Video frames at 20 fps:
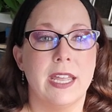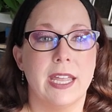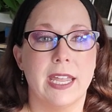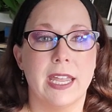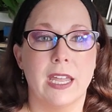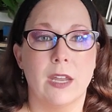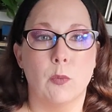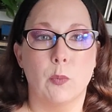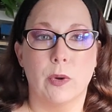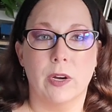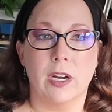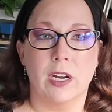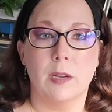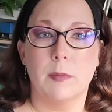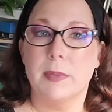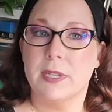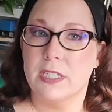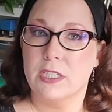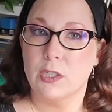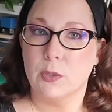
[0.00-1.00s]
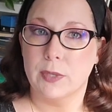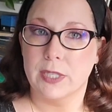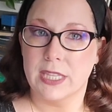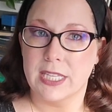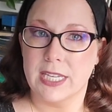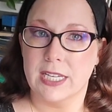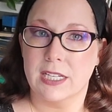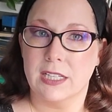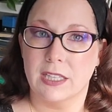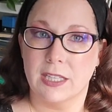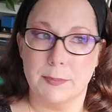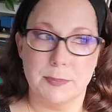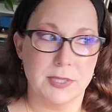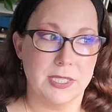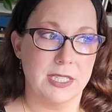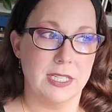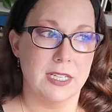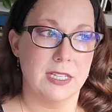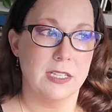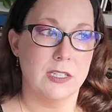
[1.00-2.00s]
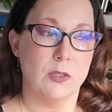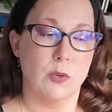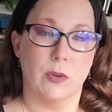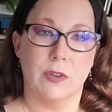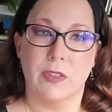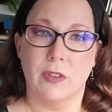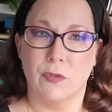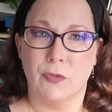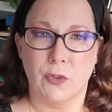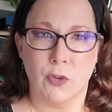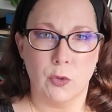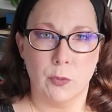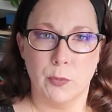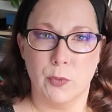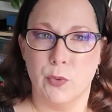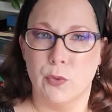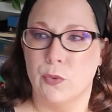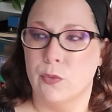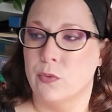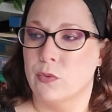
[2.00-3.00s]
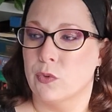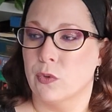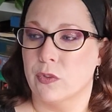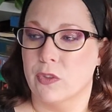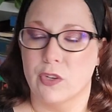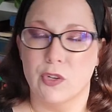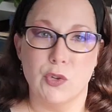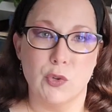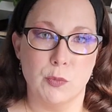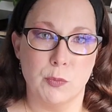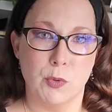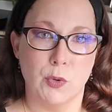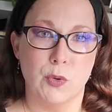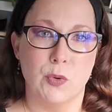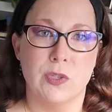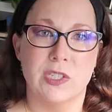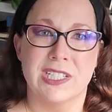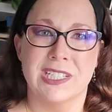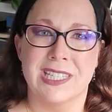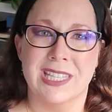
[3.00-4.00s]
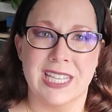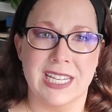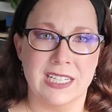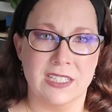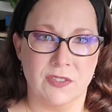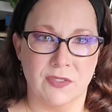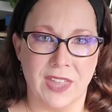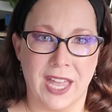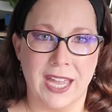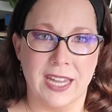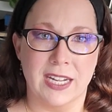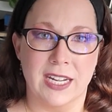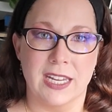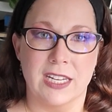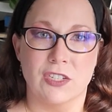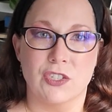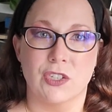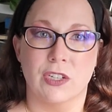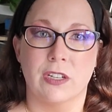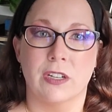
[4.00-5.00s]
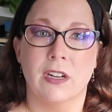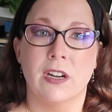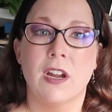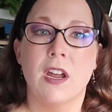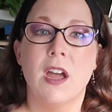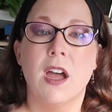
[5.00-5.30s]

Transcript: and we're going to be doing the eclipses or the full moons or the new moons and things of that nature.